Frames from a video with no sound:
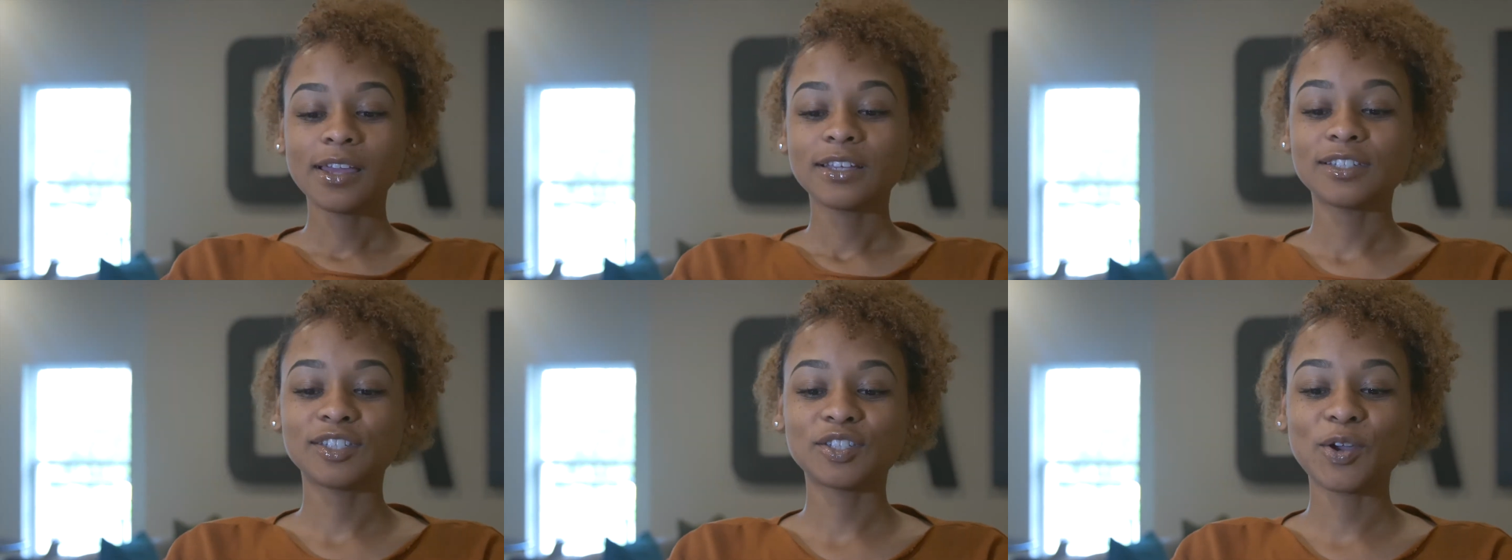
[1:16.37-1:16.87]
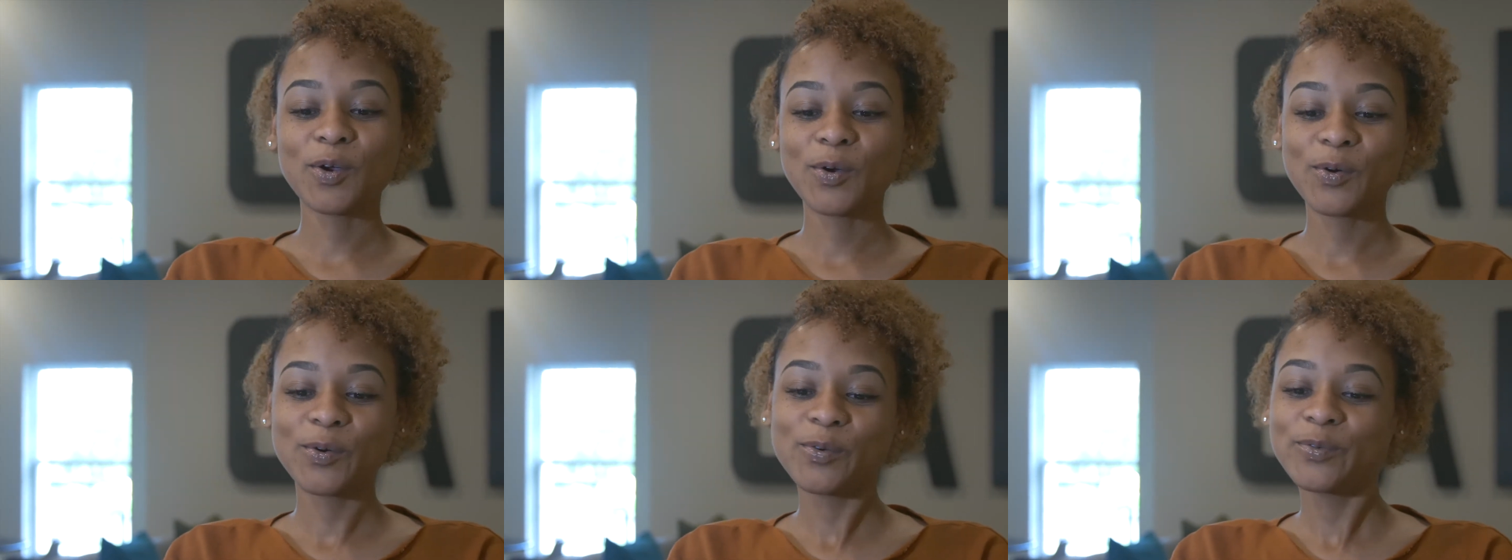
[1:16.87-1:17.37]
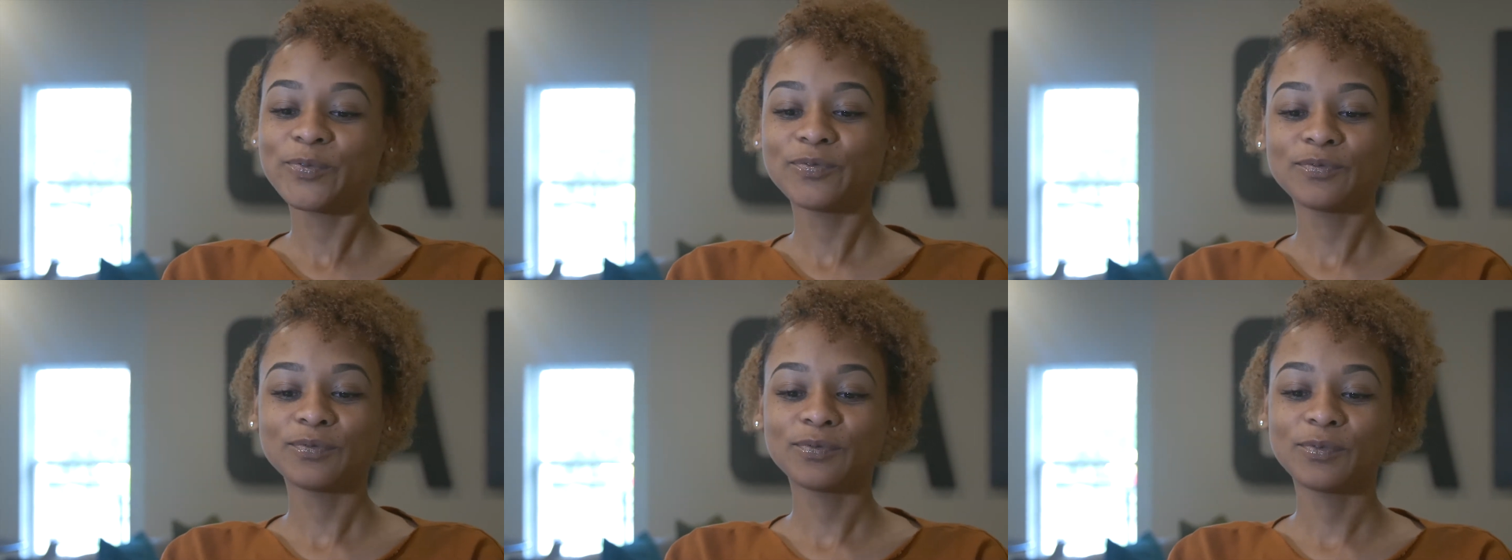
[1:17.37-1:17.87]
So
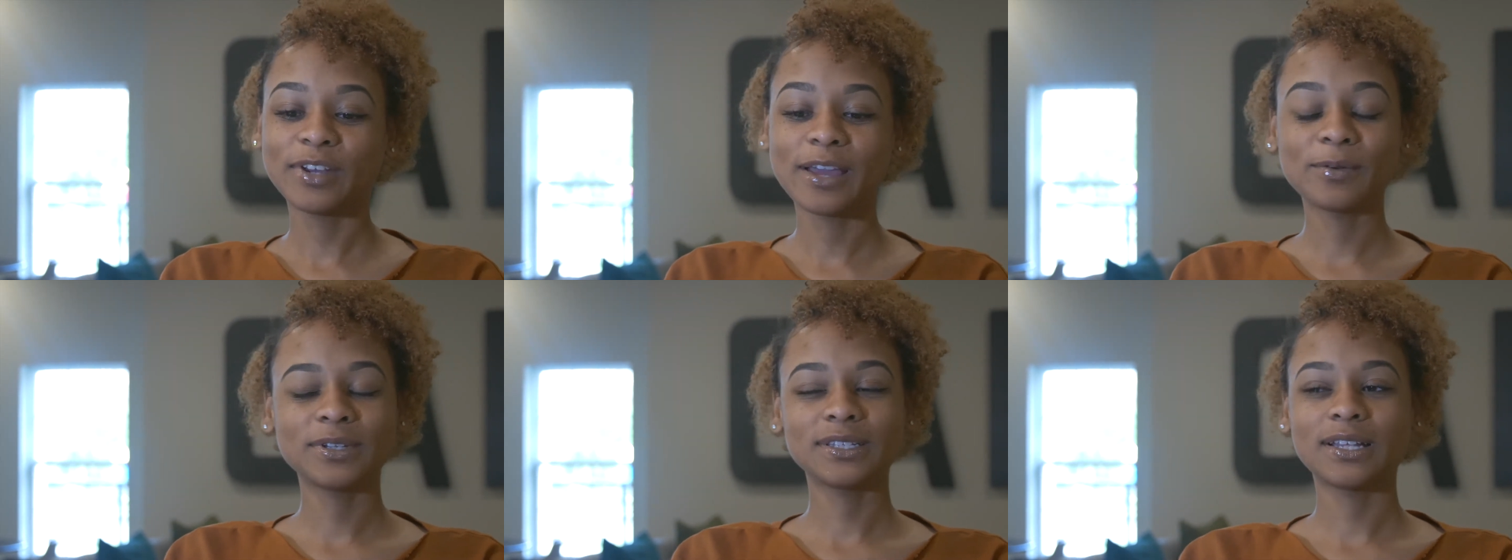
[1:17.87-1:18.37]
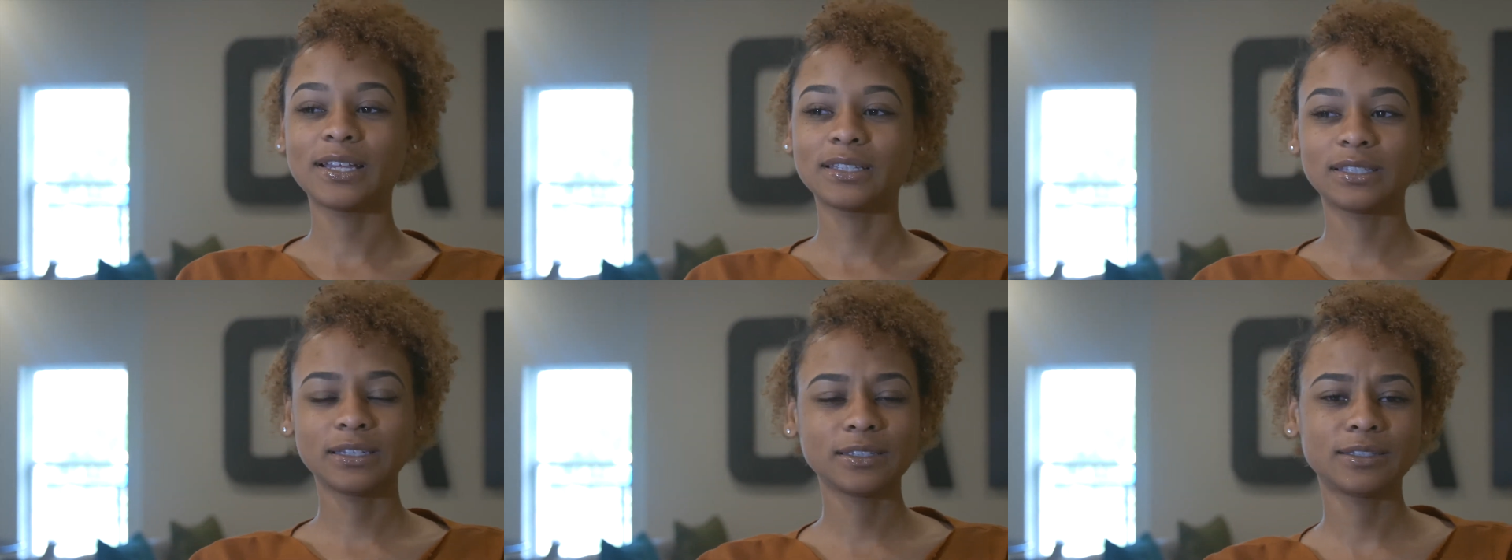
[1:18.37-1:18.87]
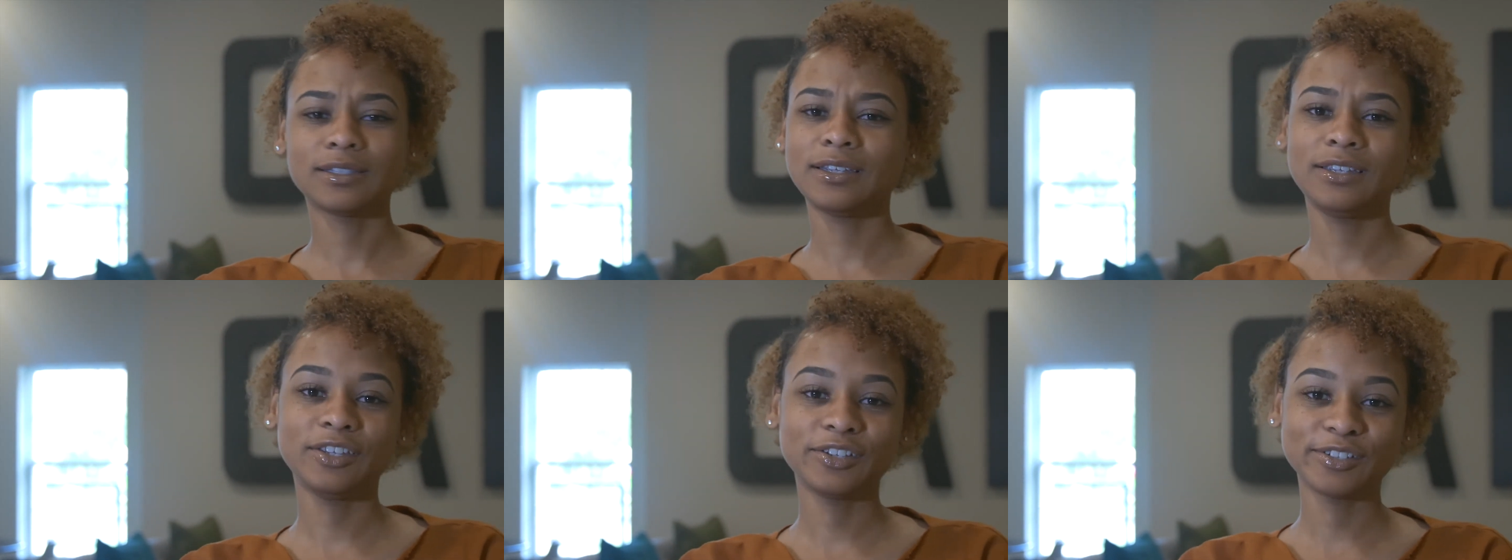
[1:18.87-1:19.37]
when I was like
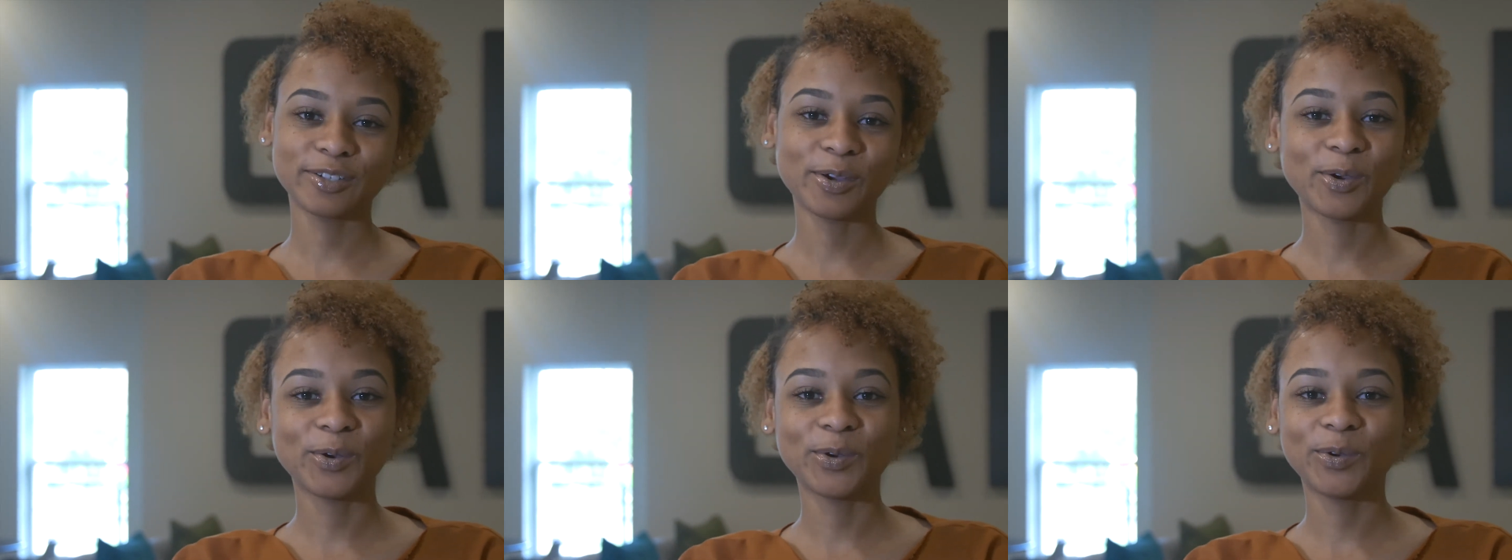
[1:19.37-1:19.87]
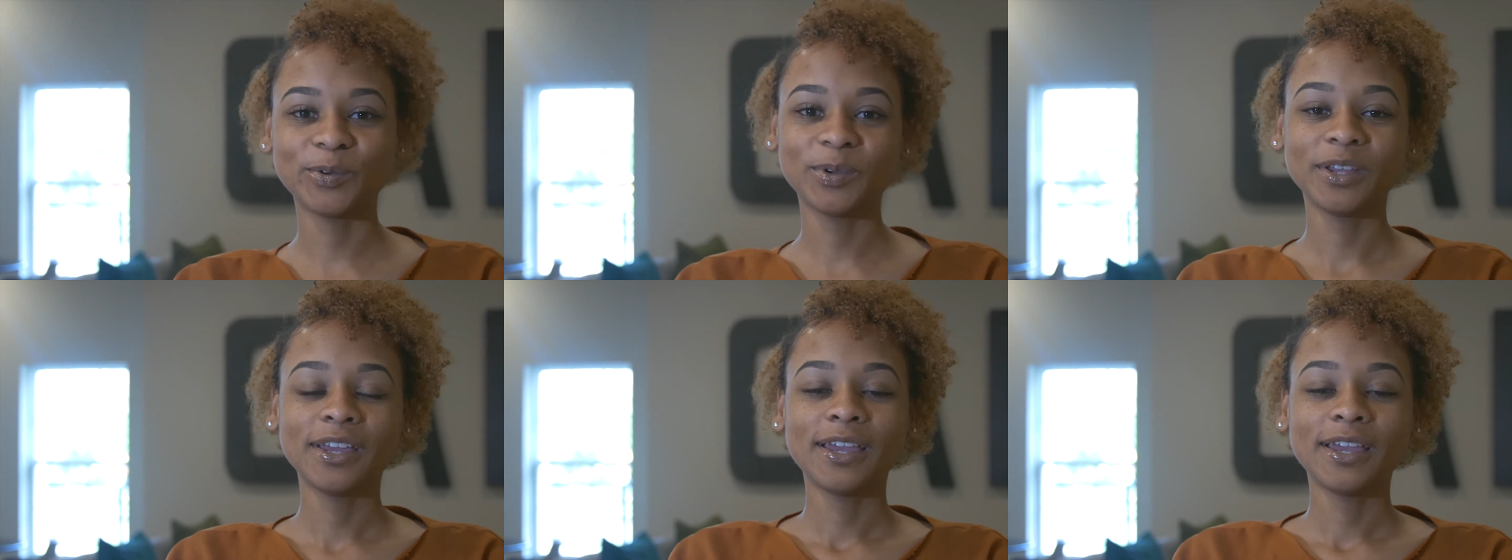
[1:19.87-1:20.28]
16 years old,